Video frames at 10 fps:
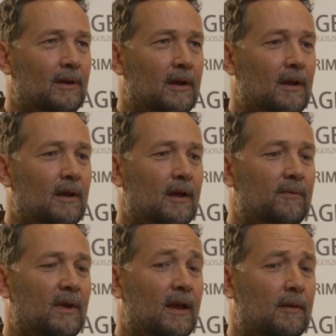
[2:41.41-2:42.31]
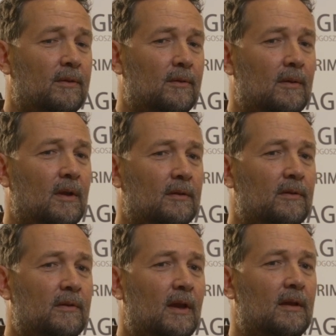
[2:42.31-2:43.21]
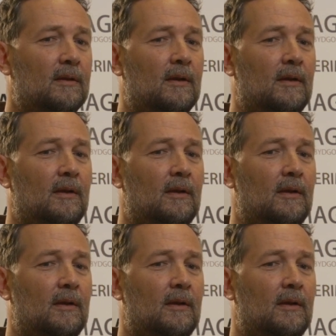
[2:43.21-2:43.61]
and they have to understand